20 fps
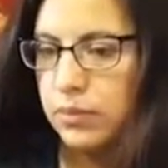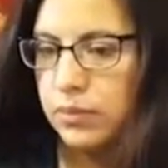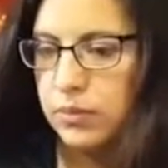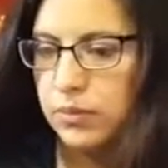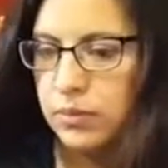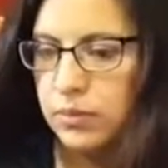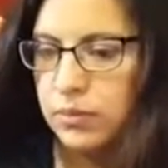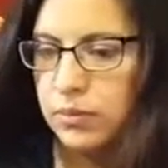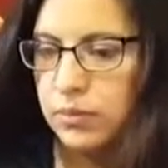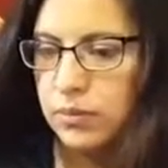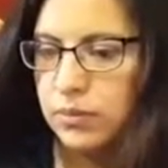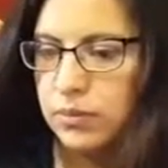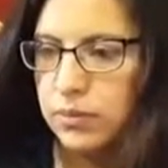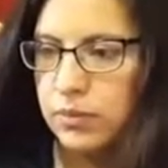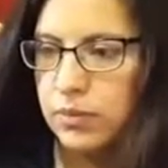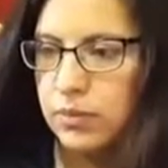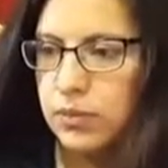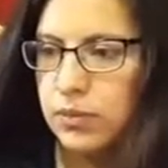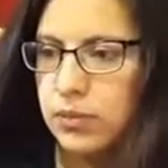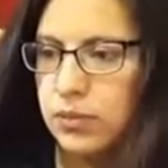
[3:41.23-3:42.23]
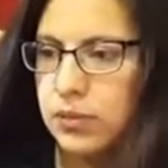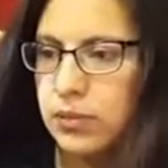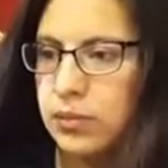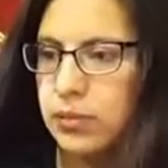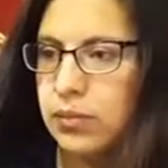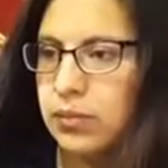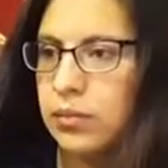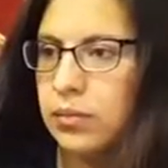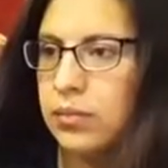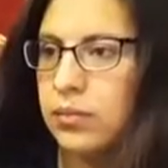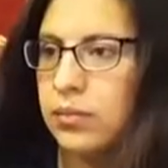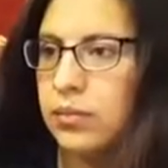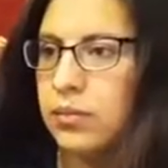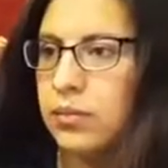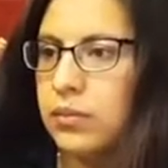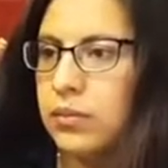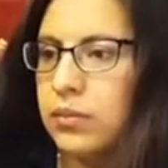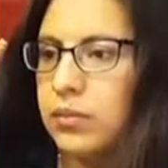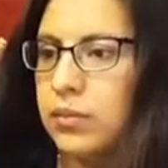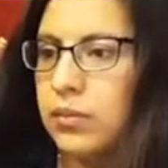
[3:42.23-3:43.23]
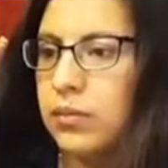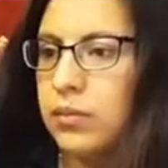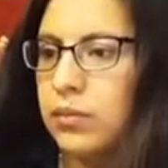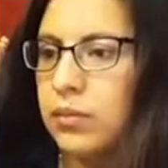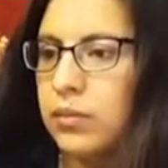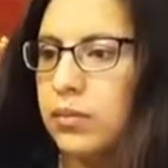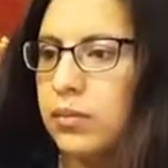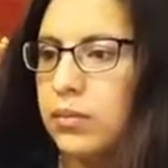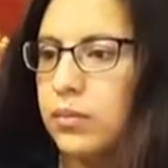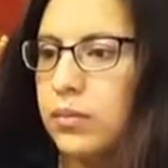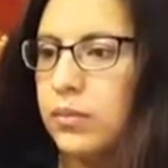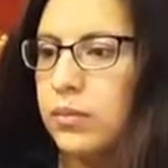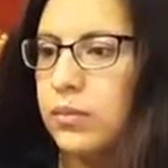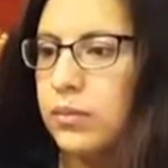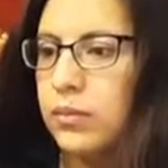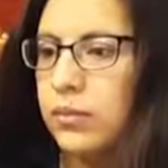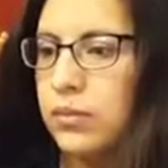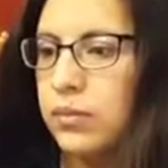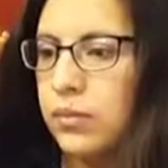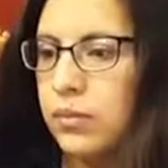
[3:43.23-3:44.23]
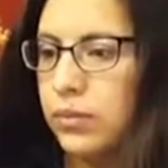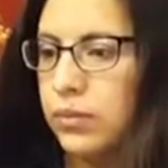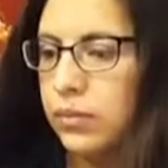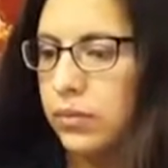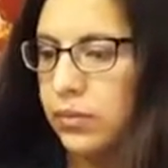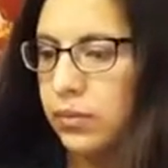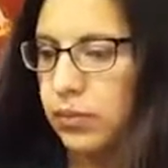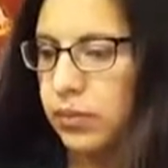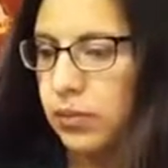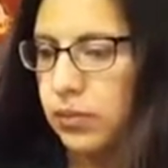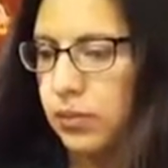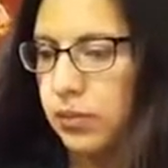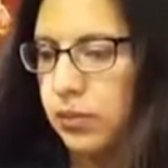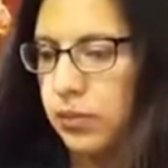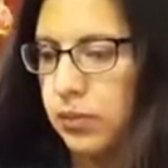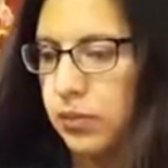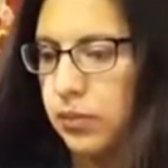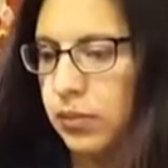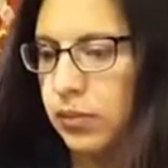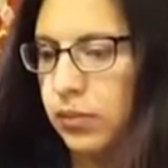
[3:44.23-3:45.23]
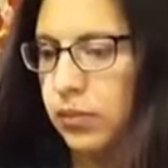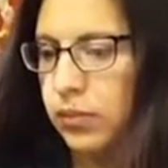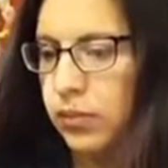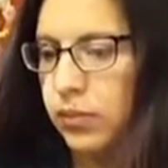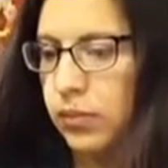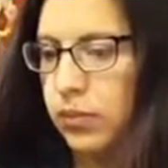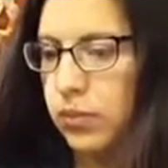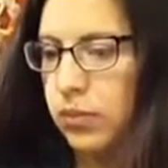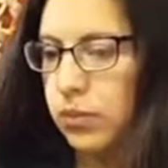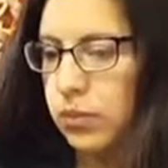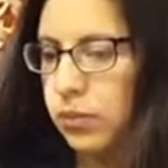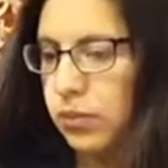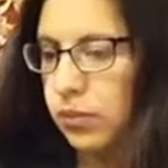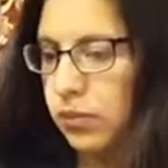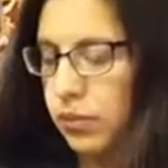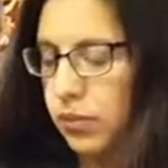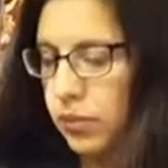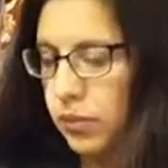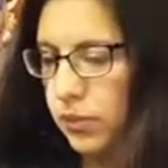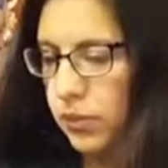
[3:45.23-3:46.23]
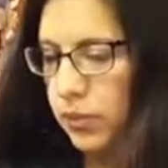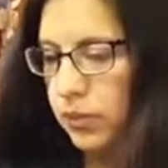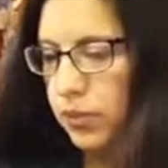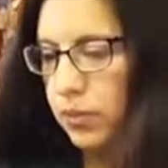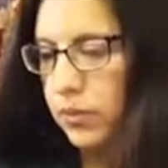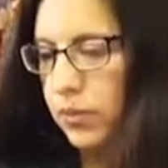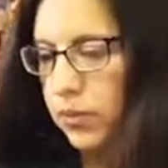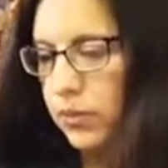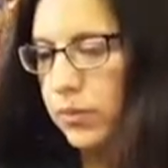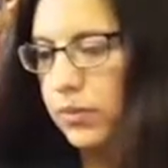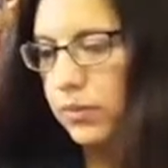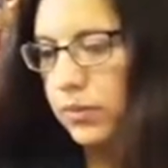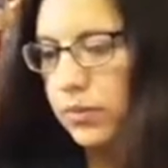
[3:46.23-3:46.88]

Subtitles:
[no speech]